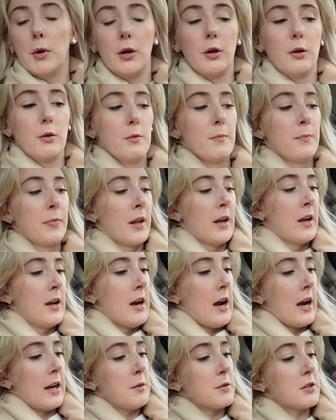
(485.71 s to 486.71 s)

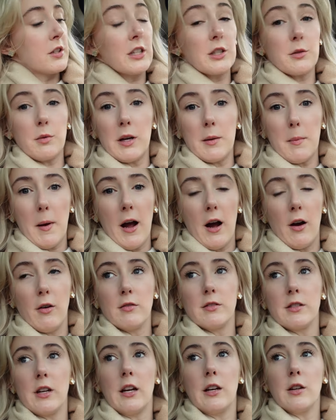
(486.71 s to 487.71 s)
And it was only
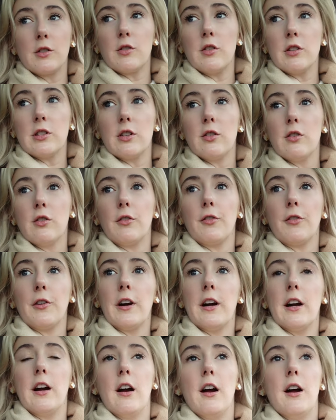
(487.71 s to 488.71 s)
£20 and I tried to look for
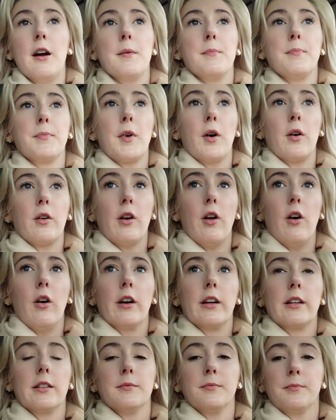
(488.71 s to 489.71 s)
it um,
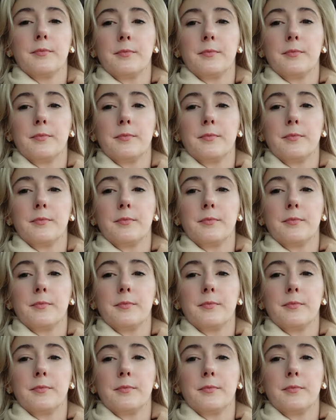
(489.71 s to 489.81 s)
online.